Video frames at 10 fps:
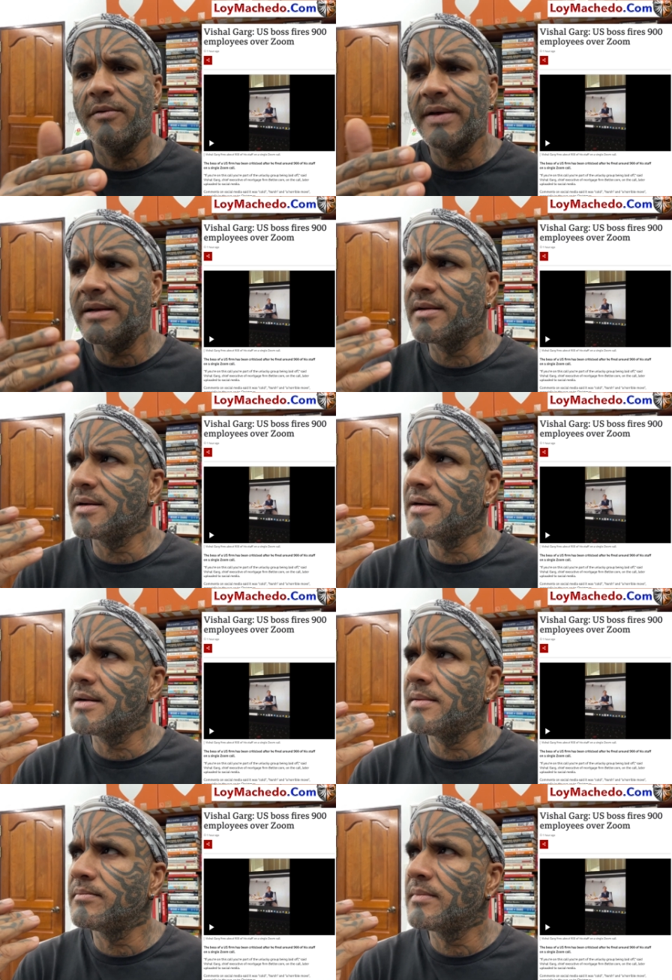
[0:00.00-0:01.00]

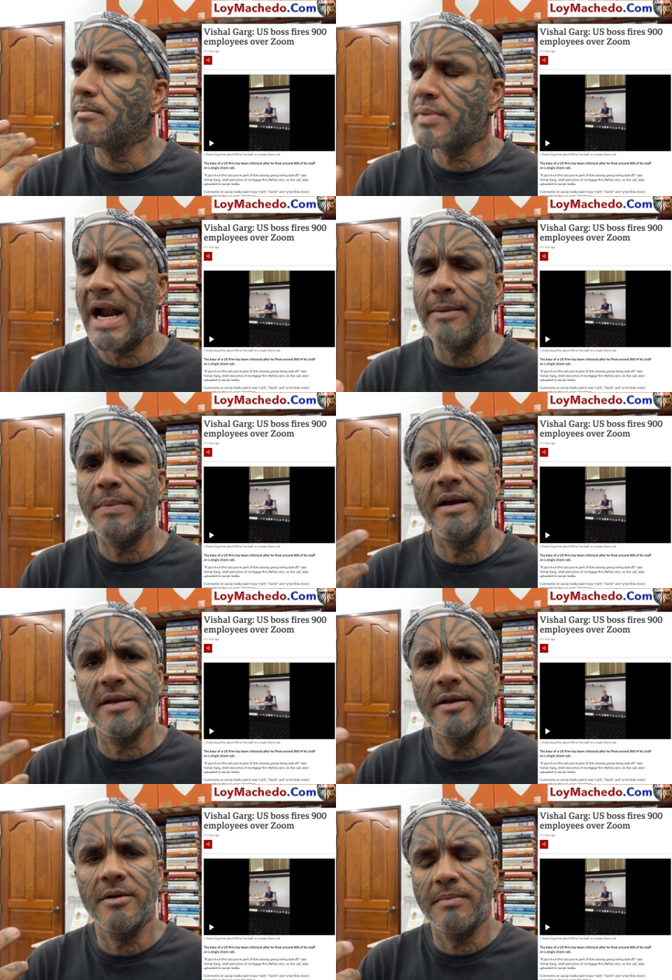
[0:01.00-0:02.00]
when Brad
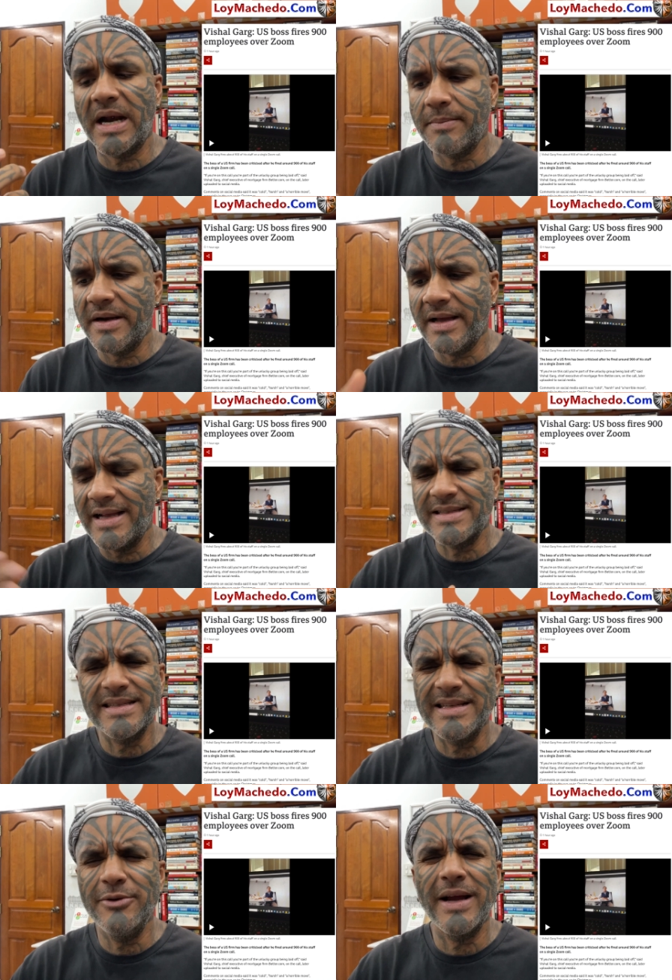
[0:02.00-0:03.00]
Pitt, you know, Brad Pitt has
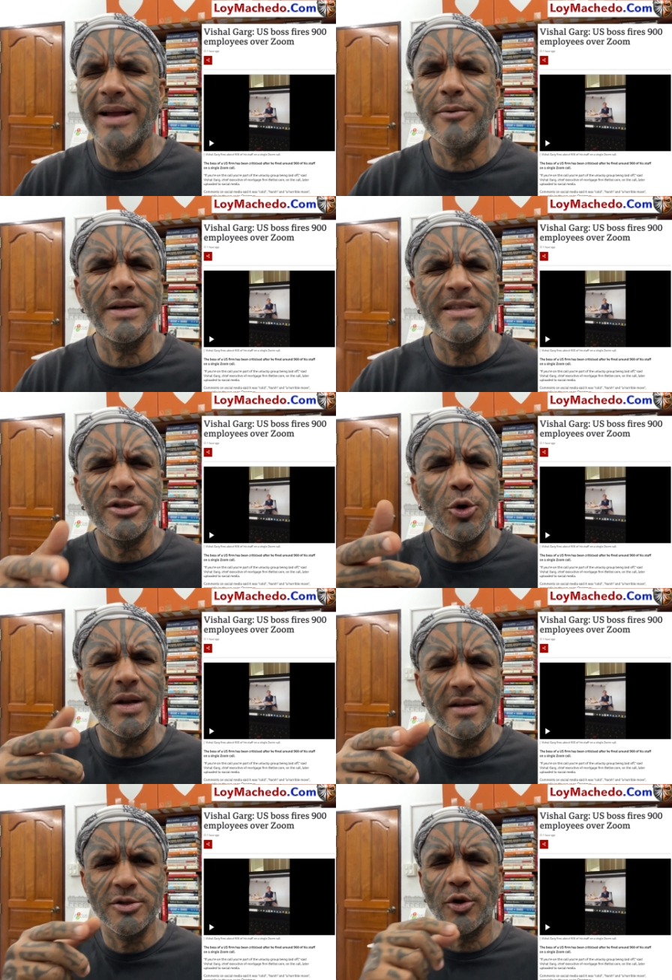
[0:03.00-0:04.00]
this new guy, what is
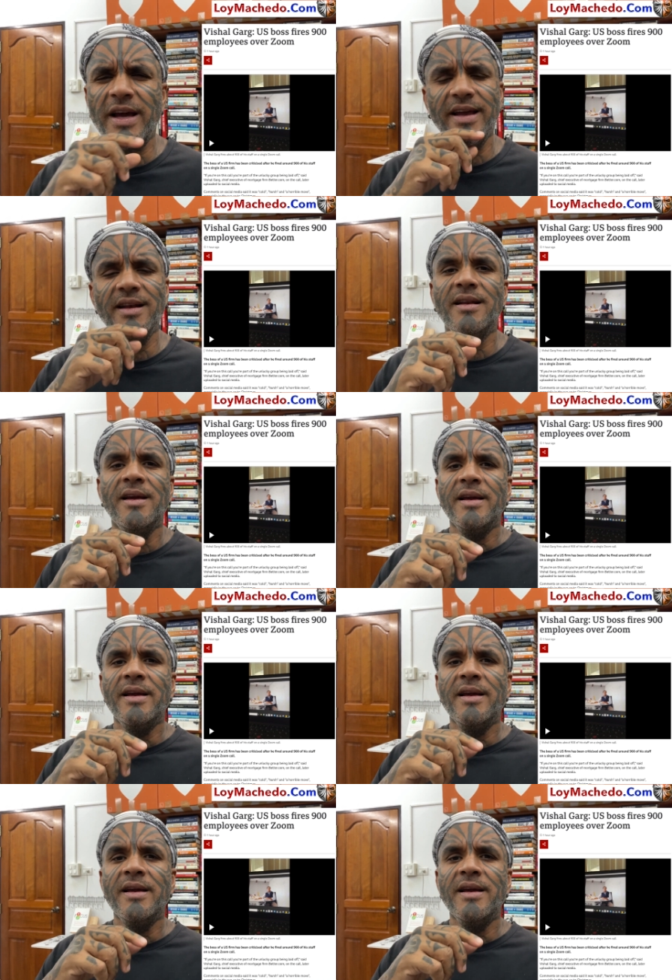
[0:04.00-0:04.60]
Jonah Hill.